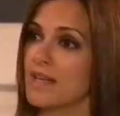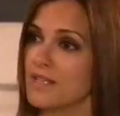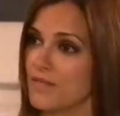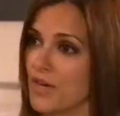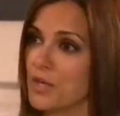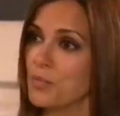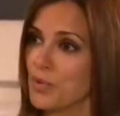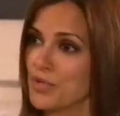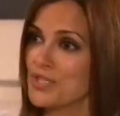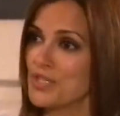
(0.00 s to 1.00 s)
line is very
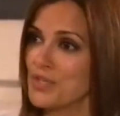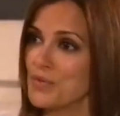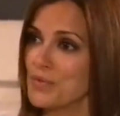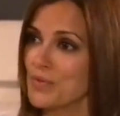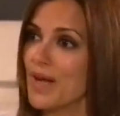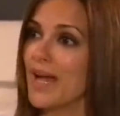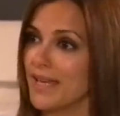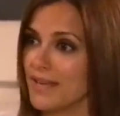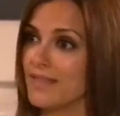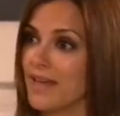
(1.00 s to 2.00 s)
important to you. I
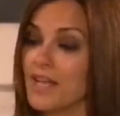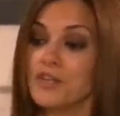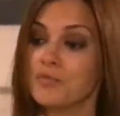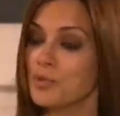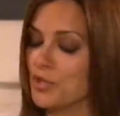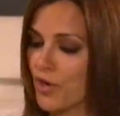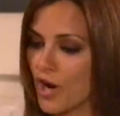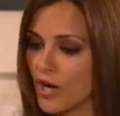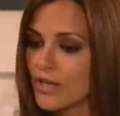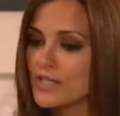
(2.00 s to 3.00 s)
get that, and you put your
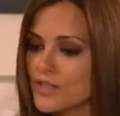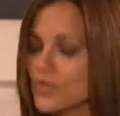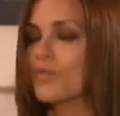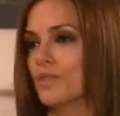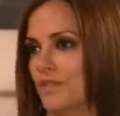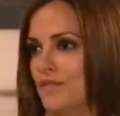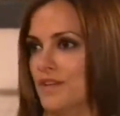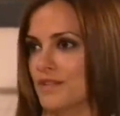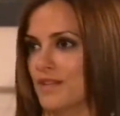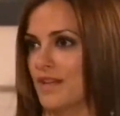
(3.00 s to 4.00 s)
heart and soul into
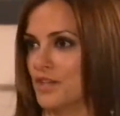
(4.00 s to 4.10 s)
Fierce.